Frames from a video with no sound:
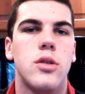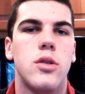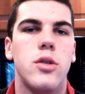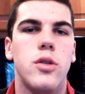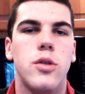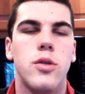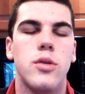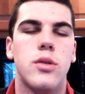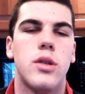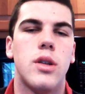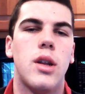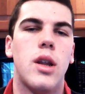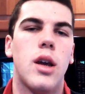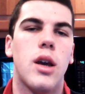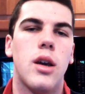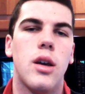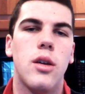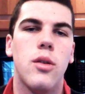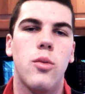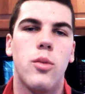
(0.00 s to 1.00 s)
to you
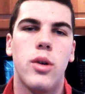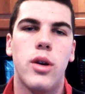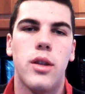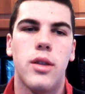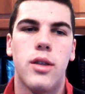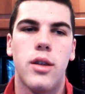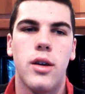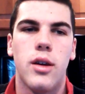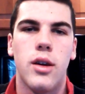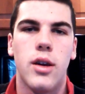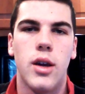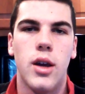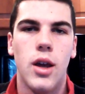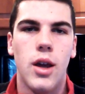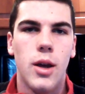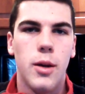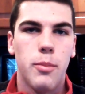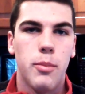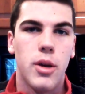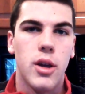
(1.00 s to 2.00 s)
today with a
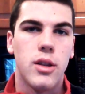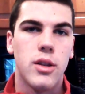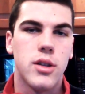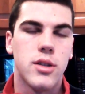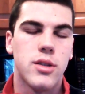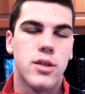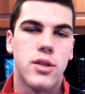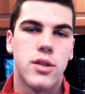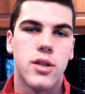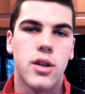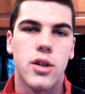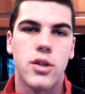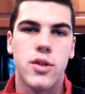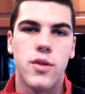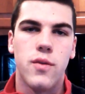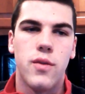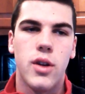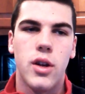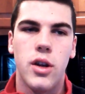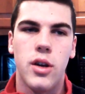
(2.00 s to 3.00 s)
Banlist
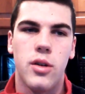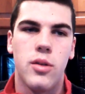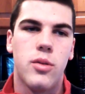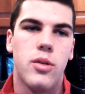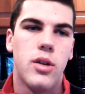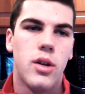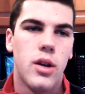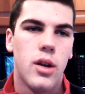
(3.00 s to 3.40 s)
discussion video.